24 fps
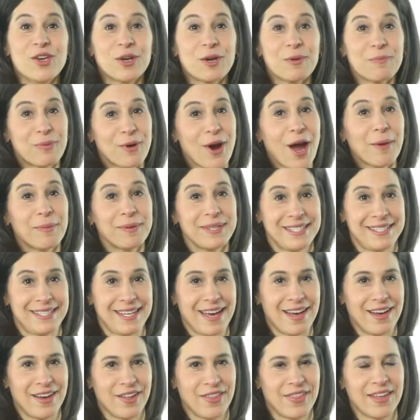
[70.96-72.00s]
You can probably
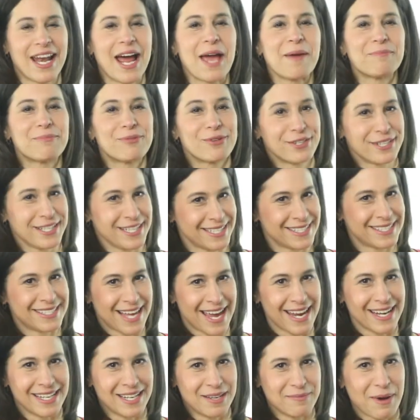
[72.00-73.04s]
tell that I'm pretty
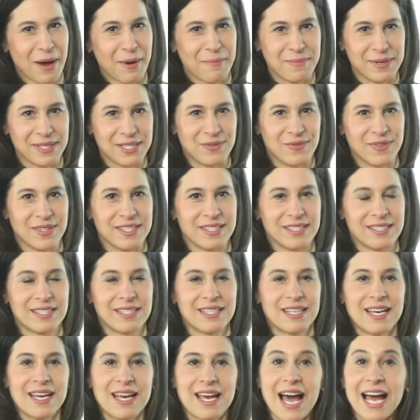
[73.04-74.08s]
excited about mitzvahs.
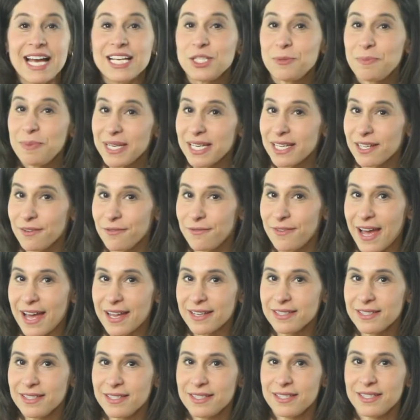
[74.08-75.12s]
I speak at
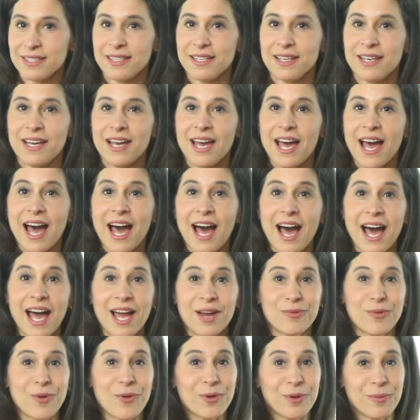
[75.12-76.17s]
events,
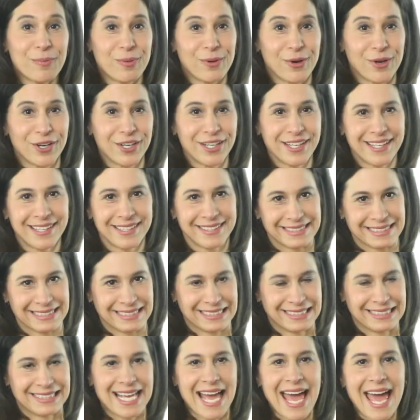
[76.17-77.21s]
I wrote a book,
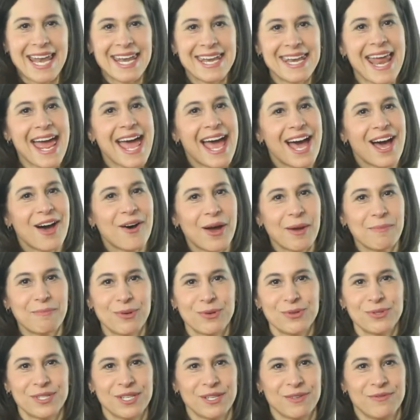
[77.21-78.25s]
and now I'm
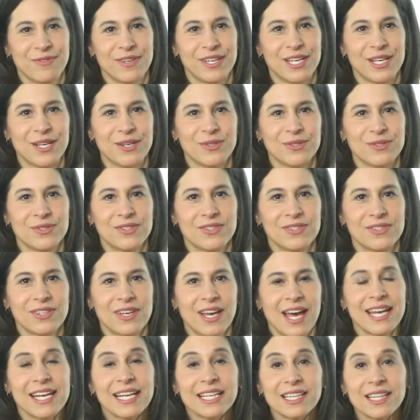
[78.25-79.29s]
posting videos.
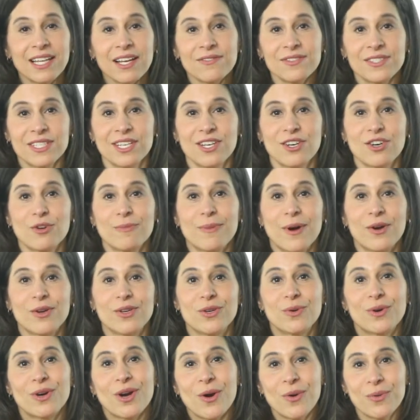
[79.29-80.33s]
And I'd love to hear about
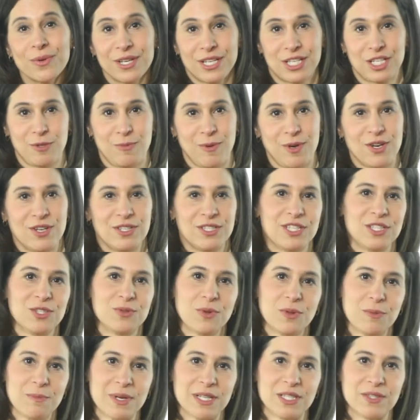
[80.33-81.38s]
your own experiences
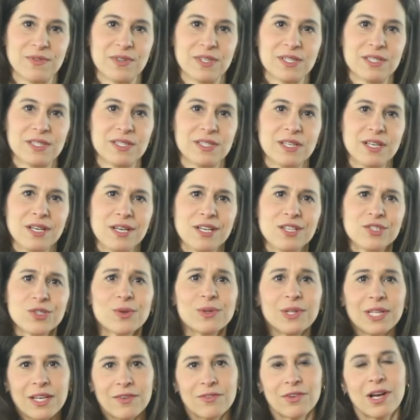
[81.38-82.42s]
with mitzvahs, so
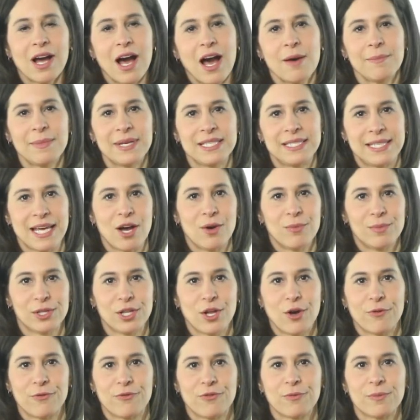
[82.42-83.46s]
leave a comment down
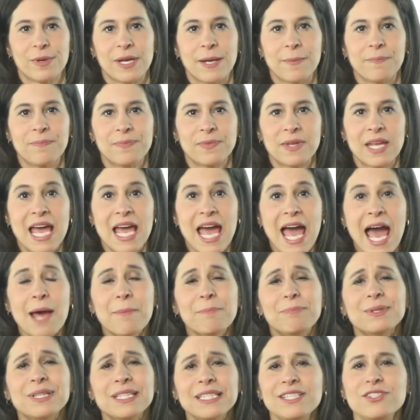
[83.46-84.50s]
below for me.
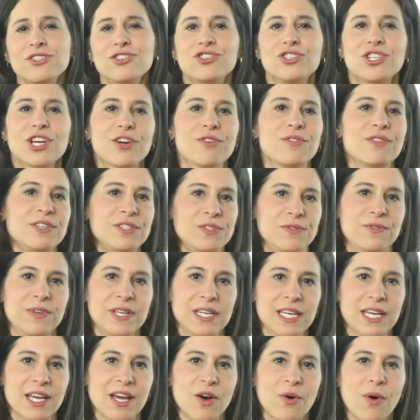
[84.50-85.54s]
And please share this
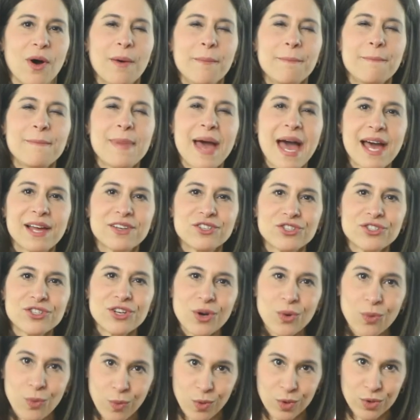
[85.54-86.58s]
video. Imagine
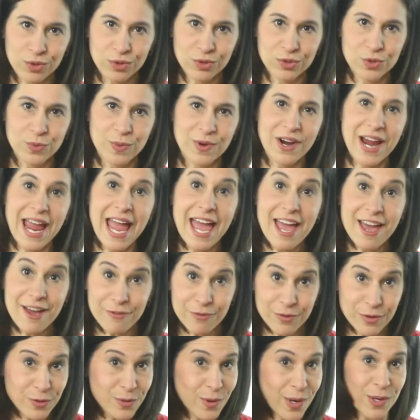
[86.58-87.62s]
a world where
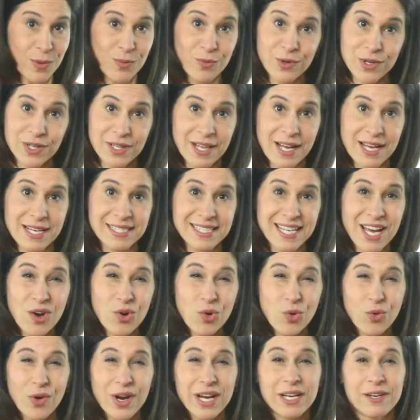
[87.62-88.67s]
everyone realized how
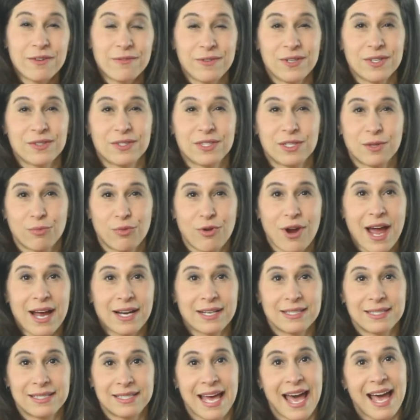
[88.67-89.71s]
great it feels to
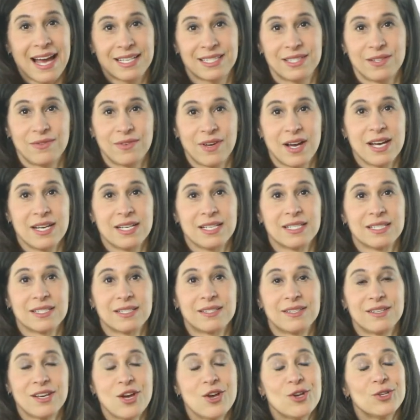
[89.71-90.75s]
practice acts of
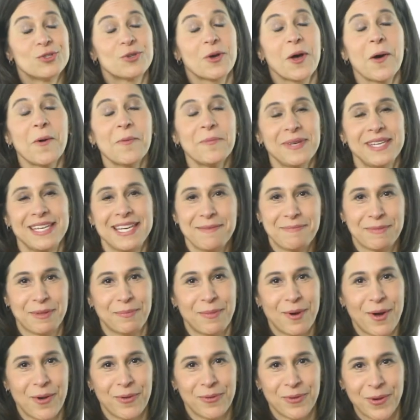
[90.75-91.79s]
kindness. So help me keep the
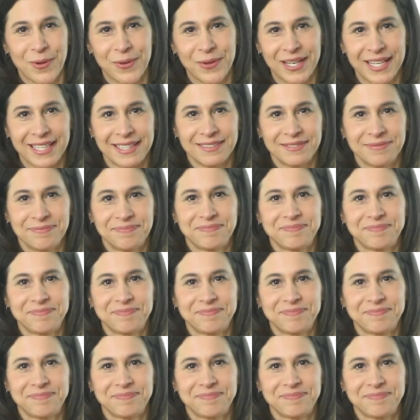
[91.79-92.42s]
ball rolling.